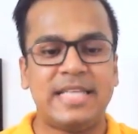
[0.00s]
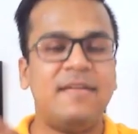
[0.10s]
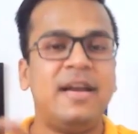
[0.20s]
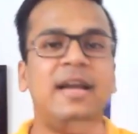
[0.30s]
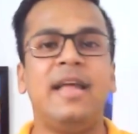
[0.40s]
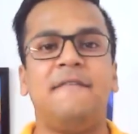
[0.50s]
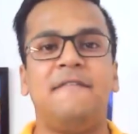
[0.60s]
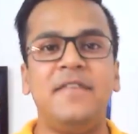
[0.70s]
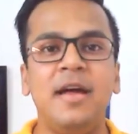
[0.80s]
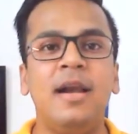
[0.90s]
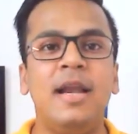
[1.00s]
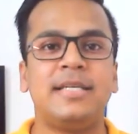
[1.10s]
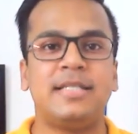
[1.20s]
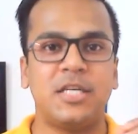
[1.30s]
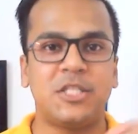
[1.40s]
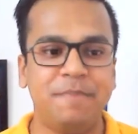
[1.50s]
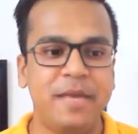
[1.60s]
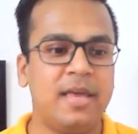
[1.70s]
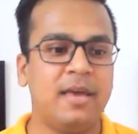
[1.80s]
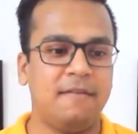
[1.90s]
seven day fearless
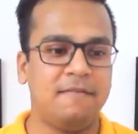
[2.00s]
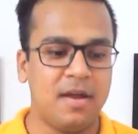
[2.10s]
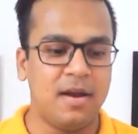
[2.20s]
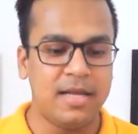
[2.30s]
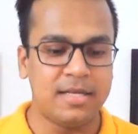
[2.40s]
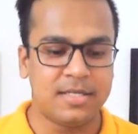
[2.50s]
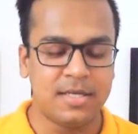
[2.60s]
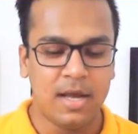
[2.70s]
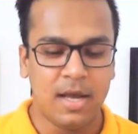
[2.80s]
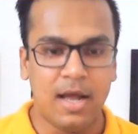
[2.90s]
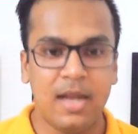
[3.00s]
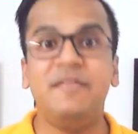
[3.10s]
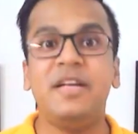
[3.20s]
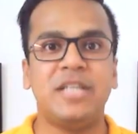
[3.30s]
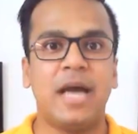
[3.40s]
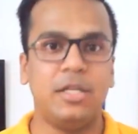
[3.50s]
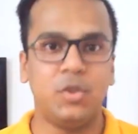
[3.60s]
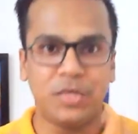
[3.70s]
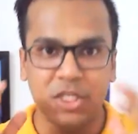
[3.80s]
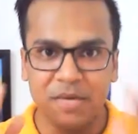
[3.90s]
speaking and fearless uh, living challenge,
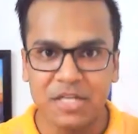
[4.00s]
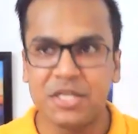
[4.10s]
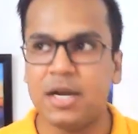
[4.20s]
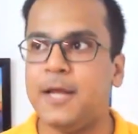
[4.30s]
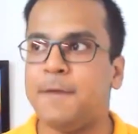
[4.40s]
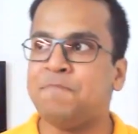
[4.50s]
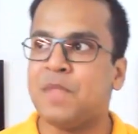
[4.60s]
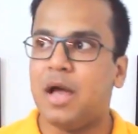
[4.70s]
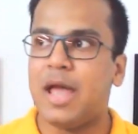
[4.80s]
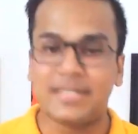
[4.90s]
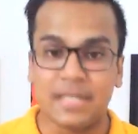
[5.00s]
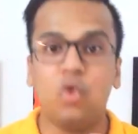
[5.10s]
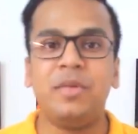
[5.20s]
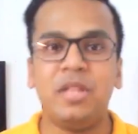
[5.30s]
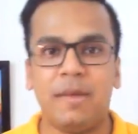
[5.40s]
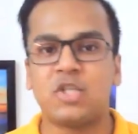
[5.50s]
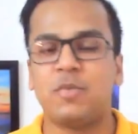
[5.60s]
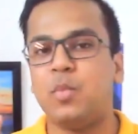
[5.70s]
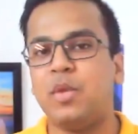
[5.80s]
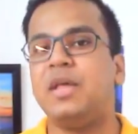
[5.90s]
which is basically uh, as a group in the
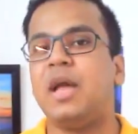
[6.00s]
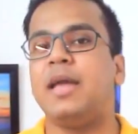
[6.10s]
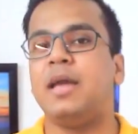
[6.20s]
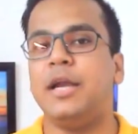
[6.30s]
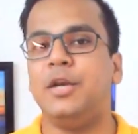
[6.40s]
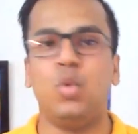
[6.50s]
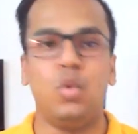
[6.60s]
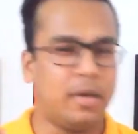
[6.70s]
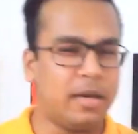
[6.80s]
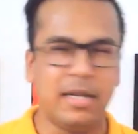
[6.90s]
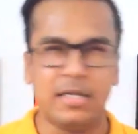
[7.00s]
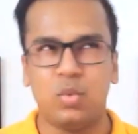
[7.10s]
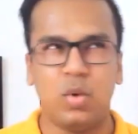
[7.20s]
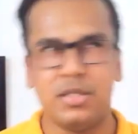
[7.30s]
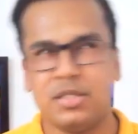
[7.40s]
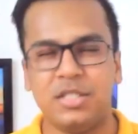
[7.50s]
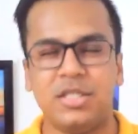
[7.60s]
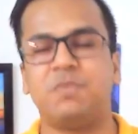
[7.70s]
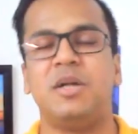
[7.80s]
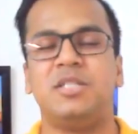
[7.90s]
mastermind, one thing I, I do at least once in
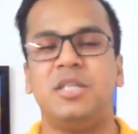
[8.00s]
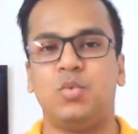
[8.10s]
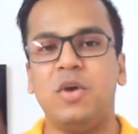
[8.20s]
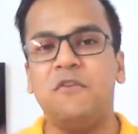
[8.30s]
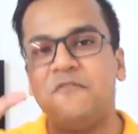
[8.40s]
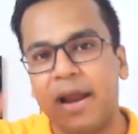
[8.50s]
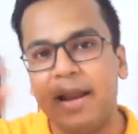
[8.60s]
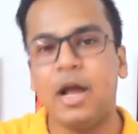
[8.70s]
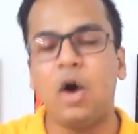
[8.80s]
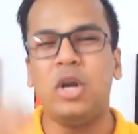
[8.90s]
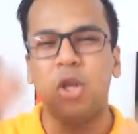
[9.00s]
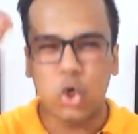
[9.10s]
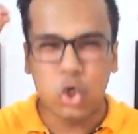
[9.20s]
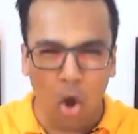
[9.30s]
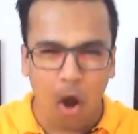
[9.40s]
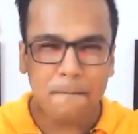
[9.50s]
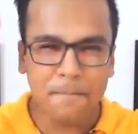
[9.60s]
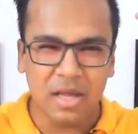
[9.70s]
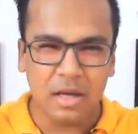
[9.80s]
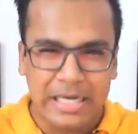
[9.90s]
six months is we find out your
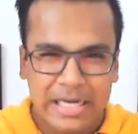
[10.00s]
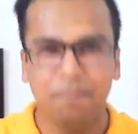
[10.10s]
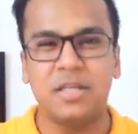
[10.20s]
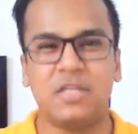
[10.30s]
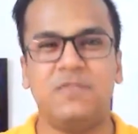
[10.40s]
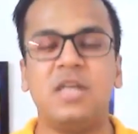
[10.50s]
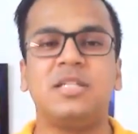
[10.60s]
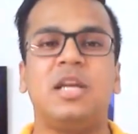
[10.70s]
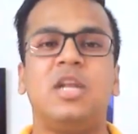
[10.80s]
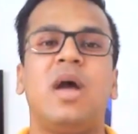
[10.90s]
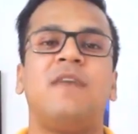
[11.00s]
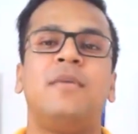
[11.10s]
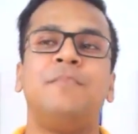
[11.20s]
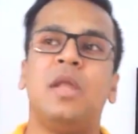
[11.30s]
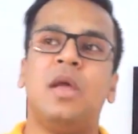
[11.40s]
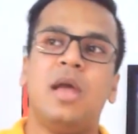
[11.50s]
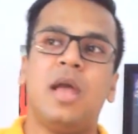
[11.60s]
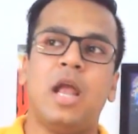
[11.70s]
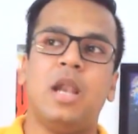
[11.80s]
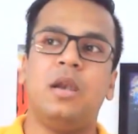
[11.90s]
top, the deepest fears that you have
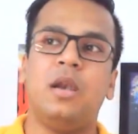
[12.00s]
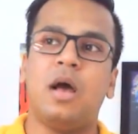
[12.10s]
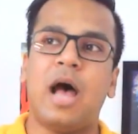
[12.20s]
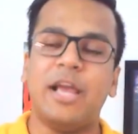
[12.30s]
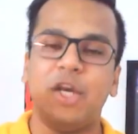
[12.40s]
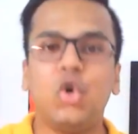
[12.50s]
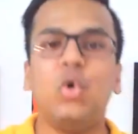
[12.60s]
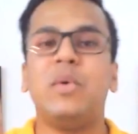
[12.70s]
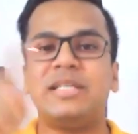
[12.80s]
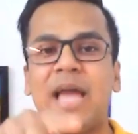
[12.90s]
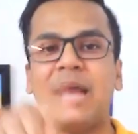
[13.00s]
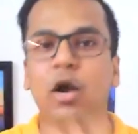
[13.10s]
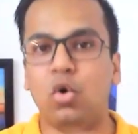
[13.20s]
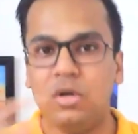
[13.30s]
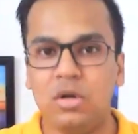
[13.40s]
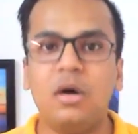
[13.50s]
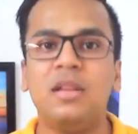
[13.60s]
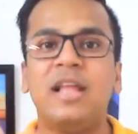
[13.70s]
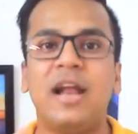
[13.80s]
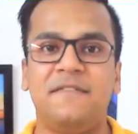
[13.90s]
and i show you exactly how to
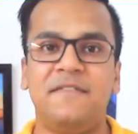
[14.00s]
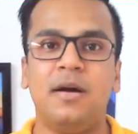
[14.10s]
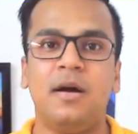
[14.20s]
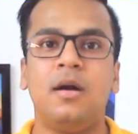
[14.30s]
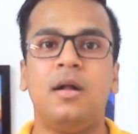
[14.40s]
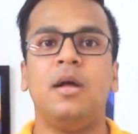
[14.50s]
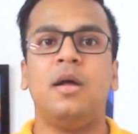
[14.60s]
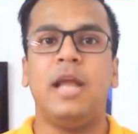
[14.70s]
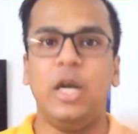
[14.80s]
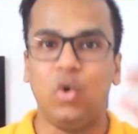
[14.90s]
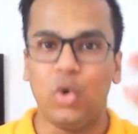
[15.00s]
turn that fear into